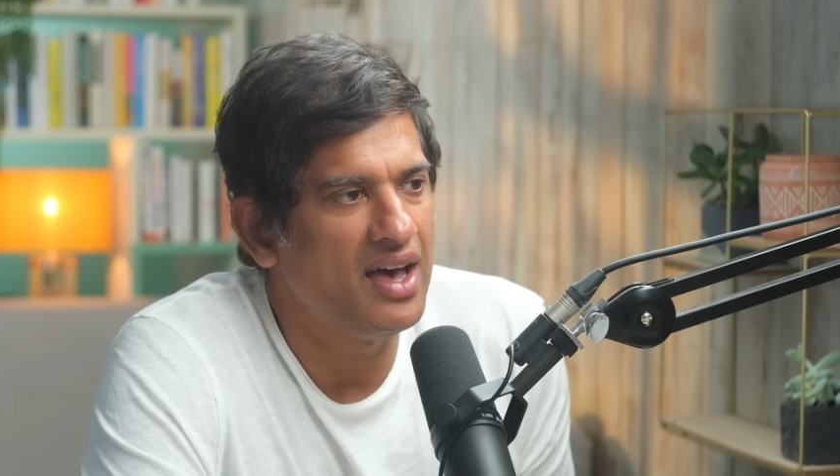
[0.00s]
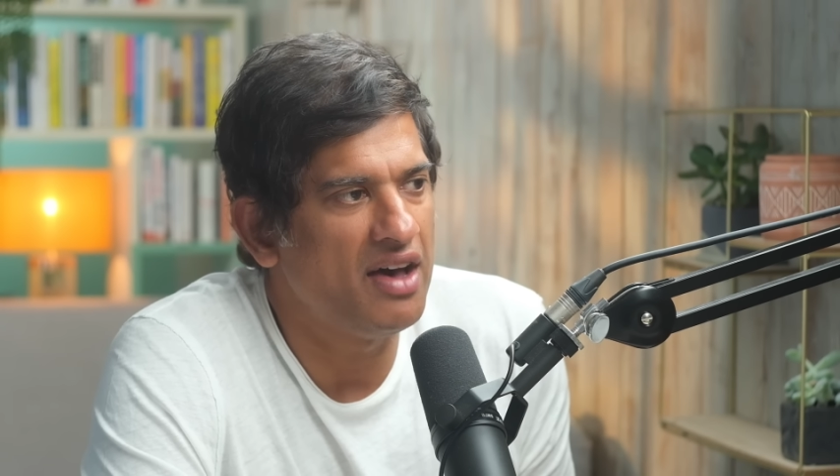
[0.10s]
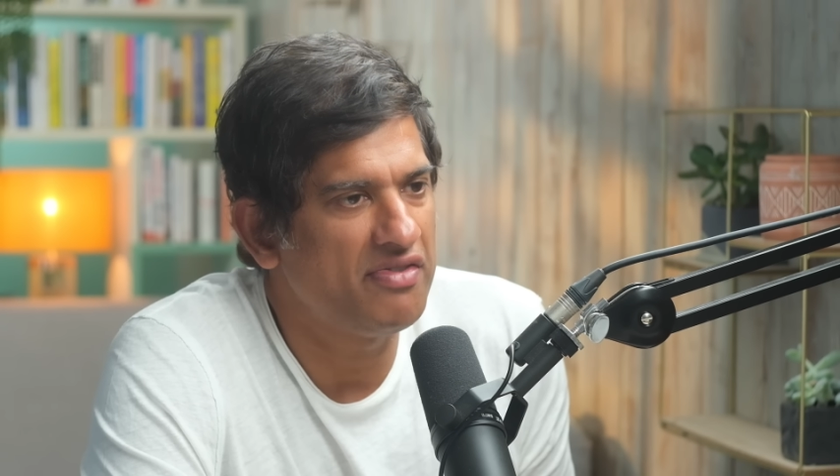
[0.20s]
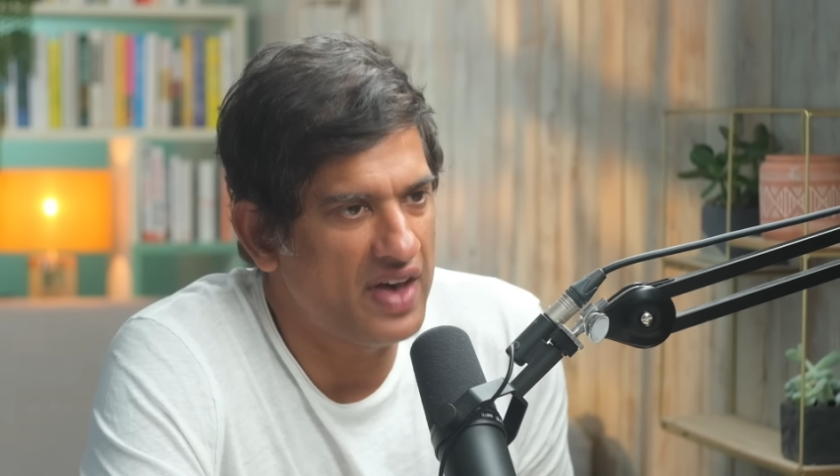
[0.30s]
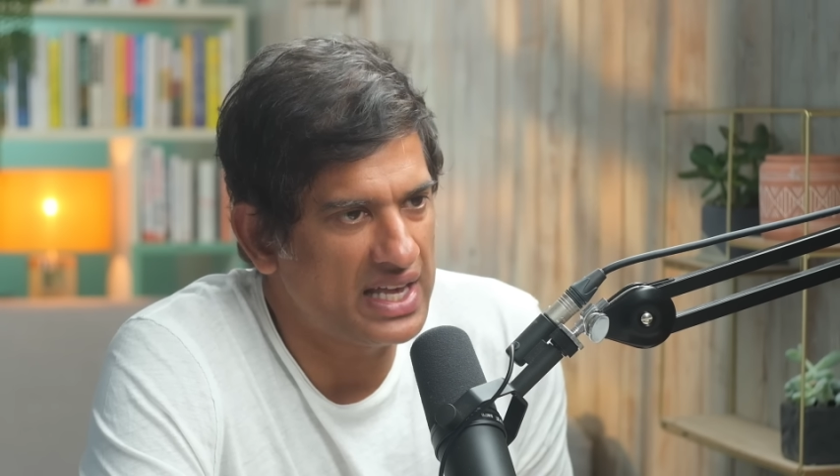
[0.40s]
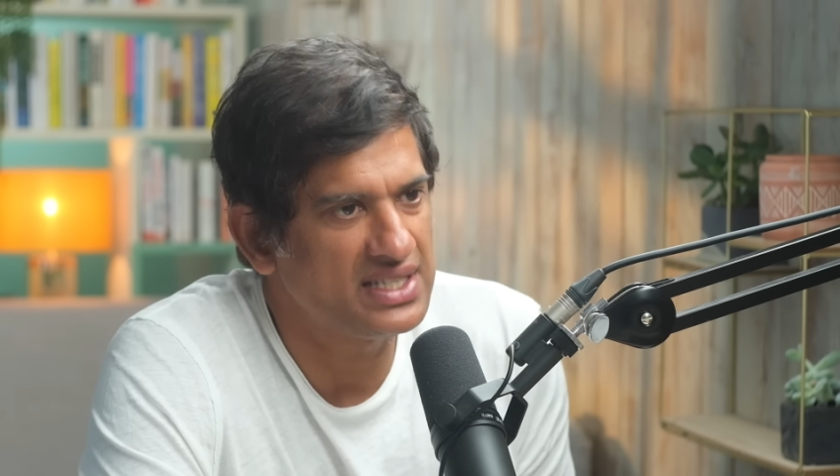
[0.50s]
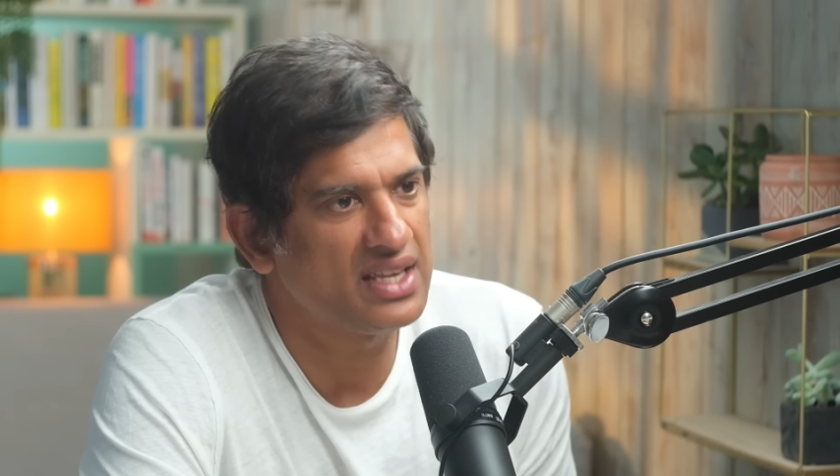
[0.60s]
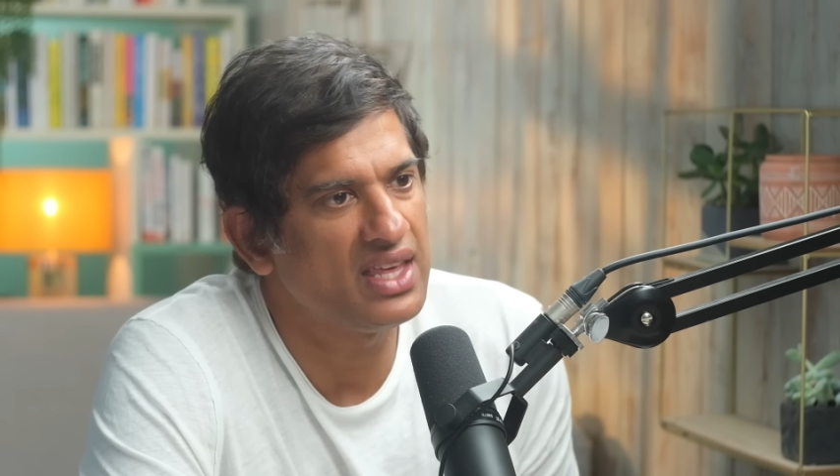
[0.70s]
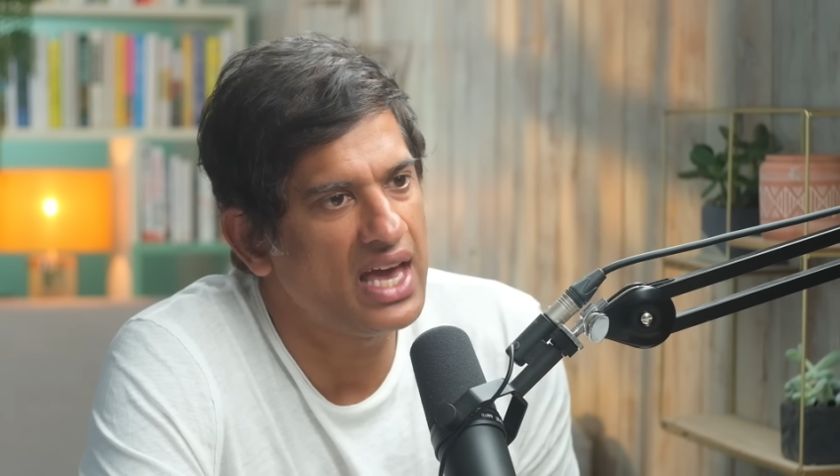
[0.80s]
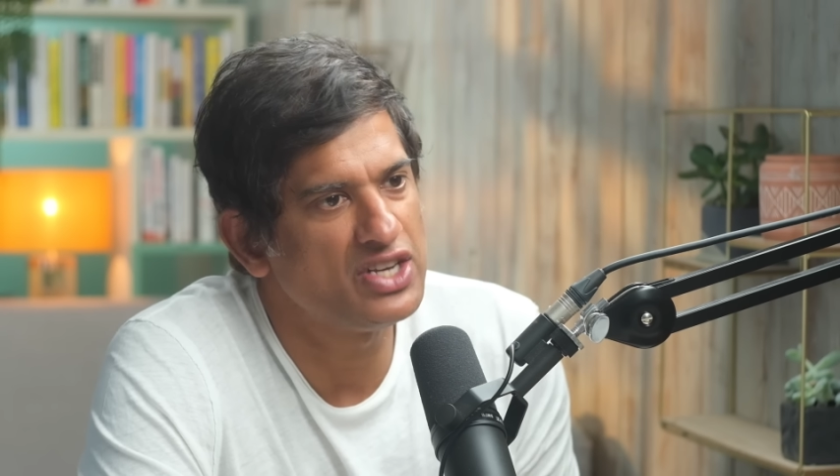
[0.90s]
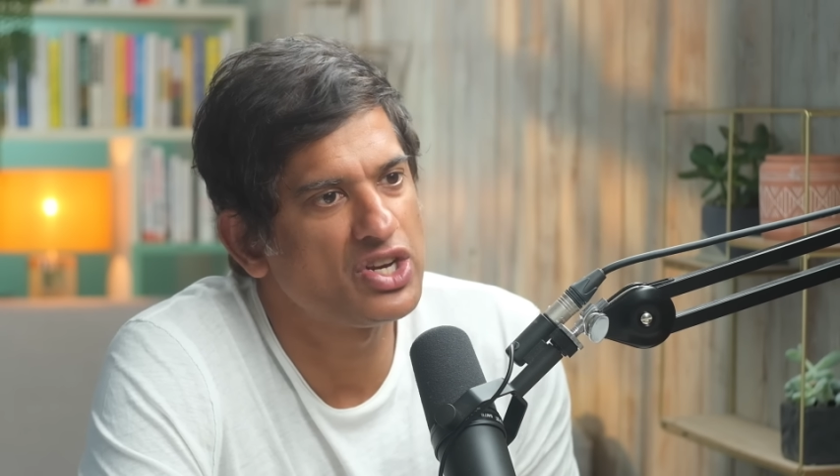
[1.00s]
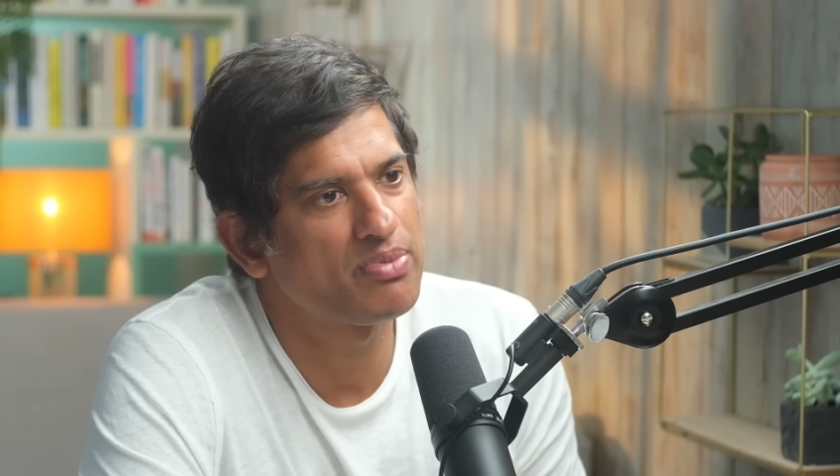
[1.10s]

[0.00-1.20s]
affecting the aging